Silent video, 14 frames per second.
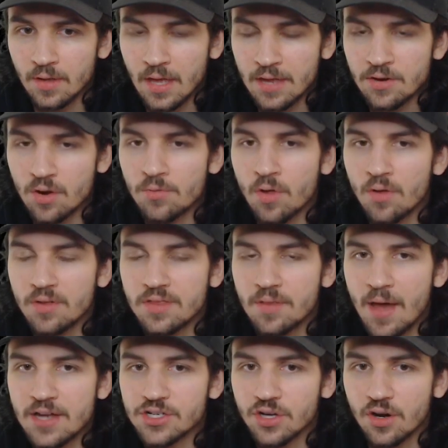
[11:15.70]
And not only the
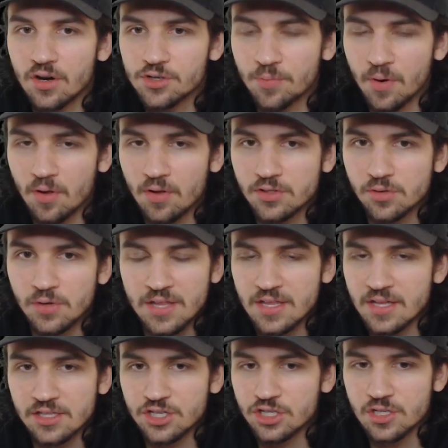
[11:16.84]
Magic Archer, but also I
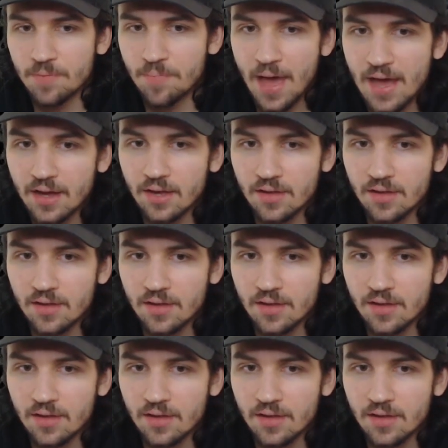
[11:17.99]
think just the P.E.K.K.A.